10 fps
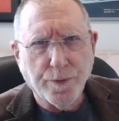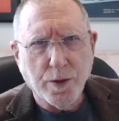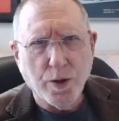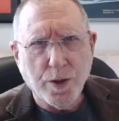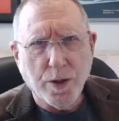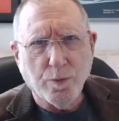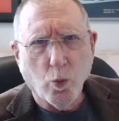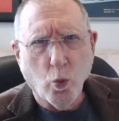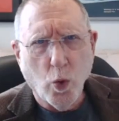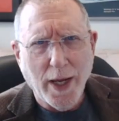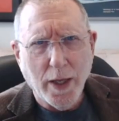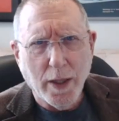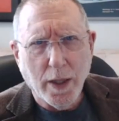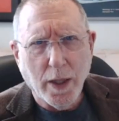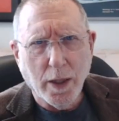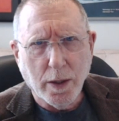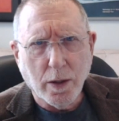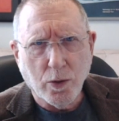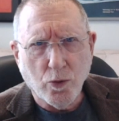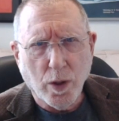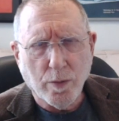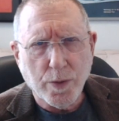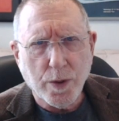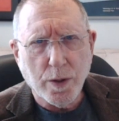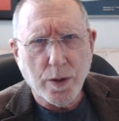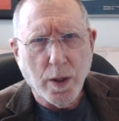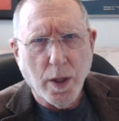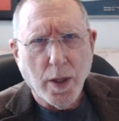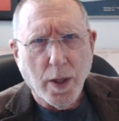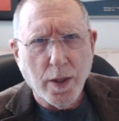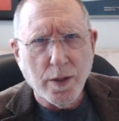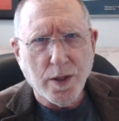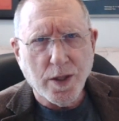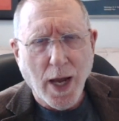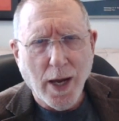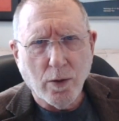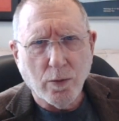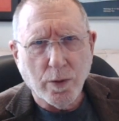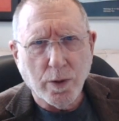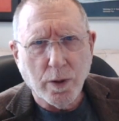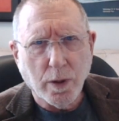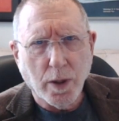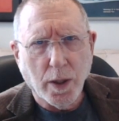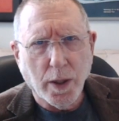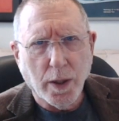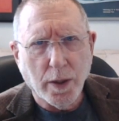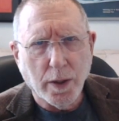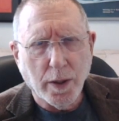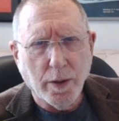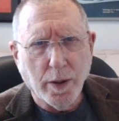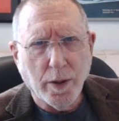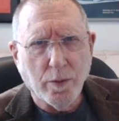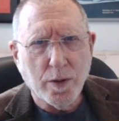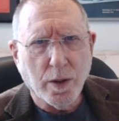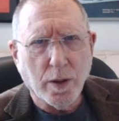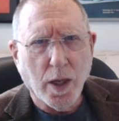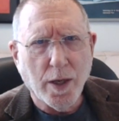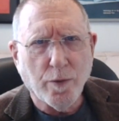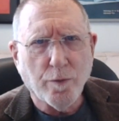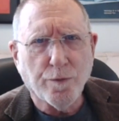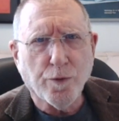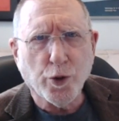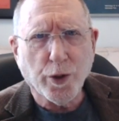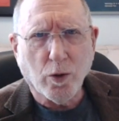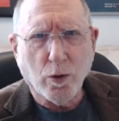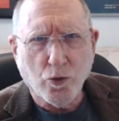Just the way he hit the drums, his sound. He was kind of a vertical